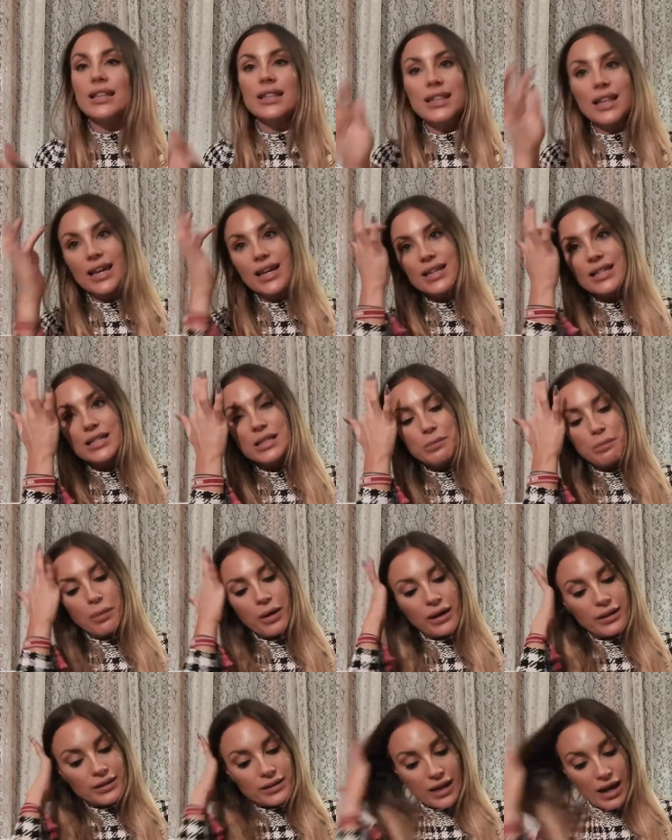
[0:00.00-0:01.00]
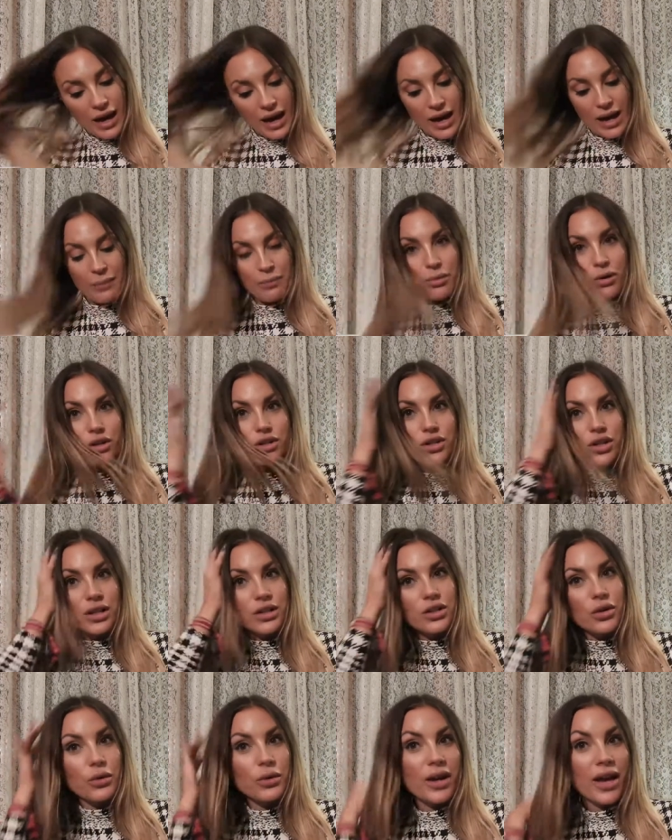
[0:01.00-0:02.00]
this, but I
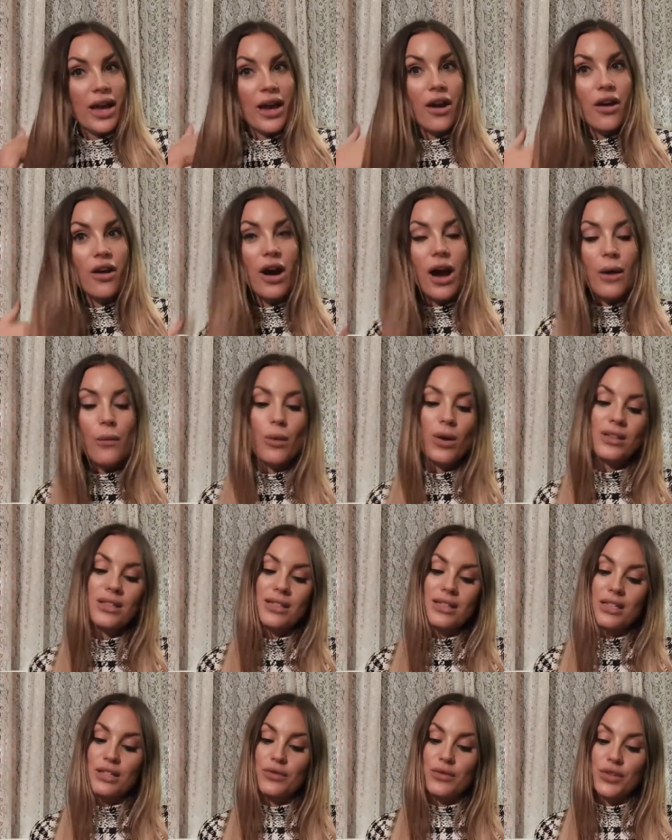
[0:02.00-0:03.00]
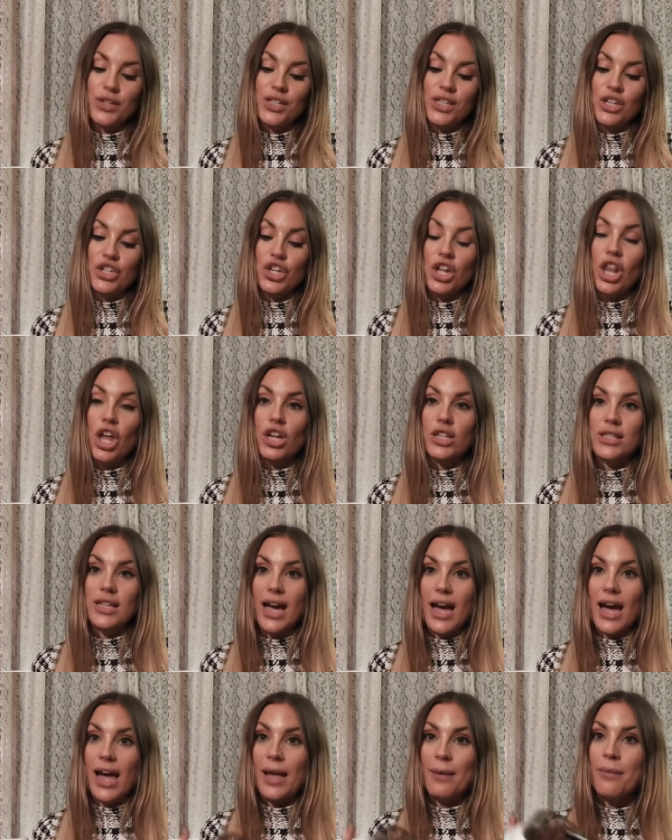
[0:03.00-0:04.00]
personally don't care. I wanted this for such a long
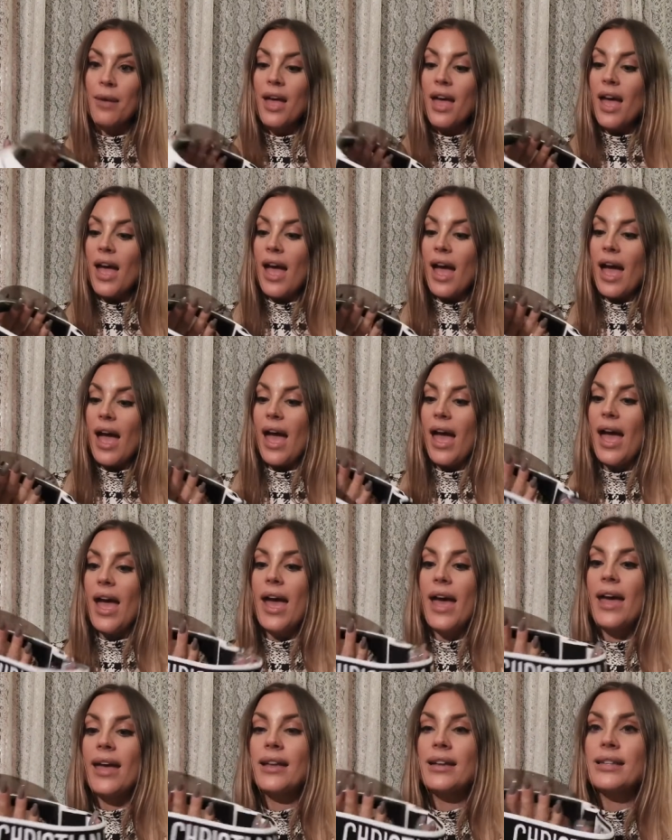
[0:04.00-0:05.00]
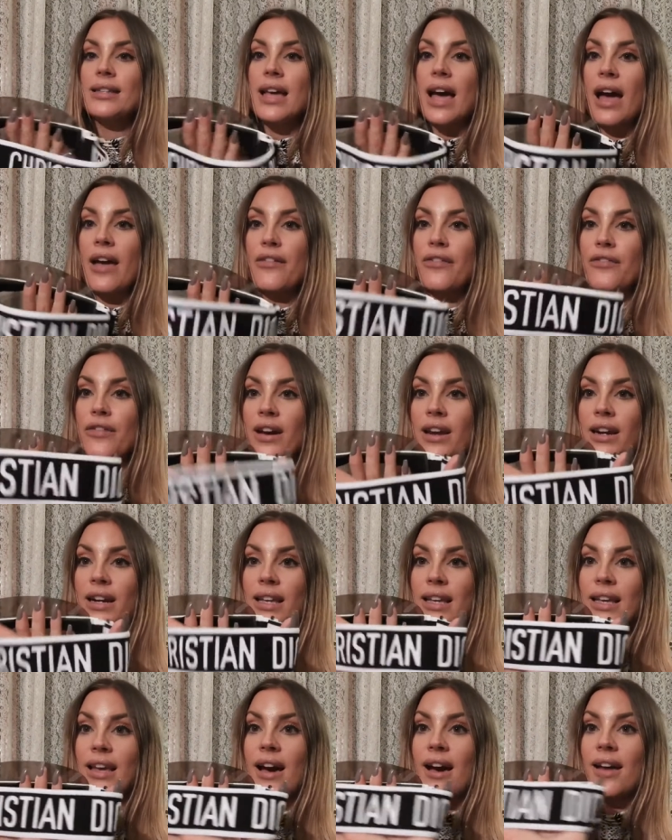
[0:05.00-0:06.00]
time and I
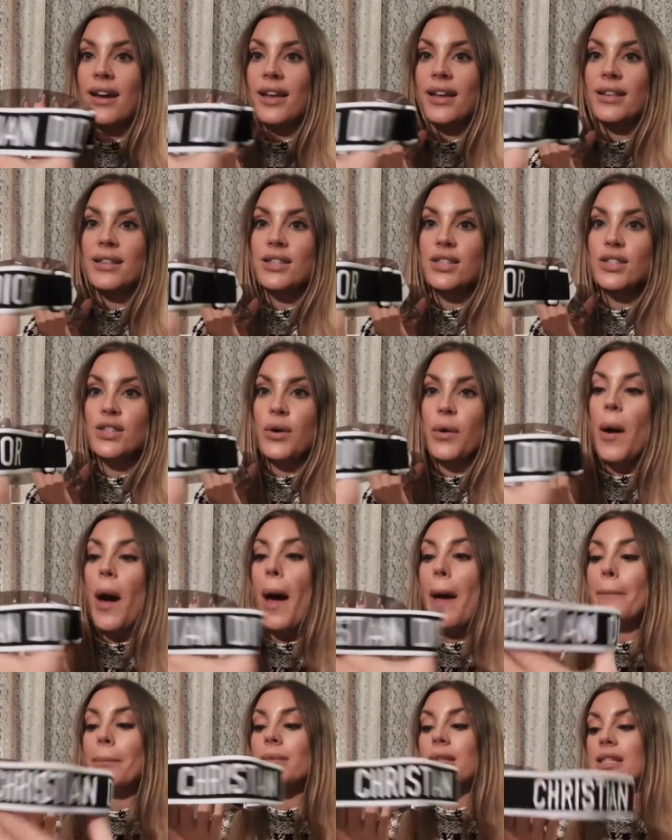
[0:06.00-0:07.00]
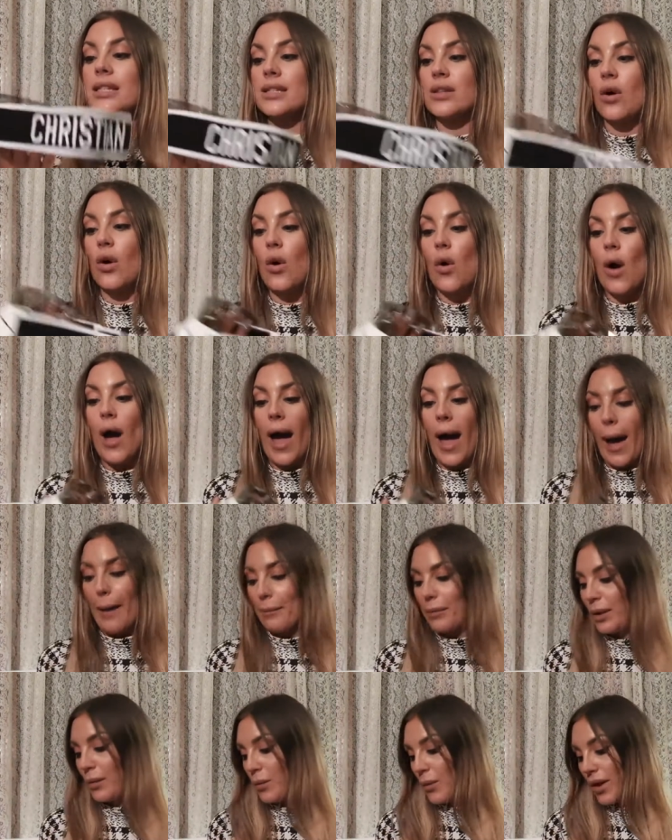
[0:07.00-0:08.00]
finally got it. So I'm so
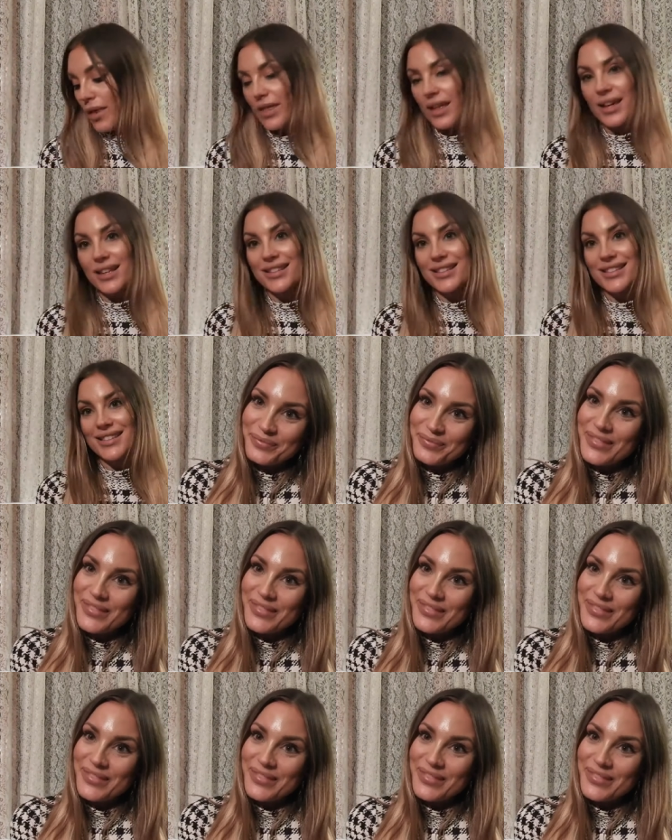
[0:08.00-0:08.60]
happy with it.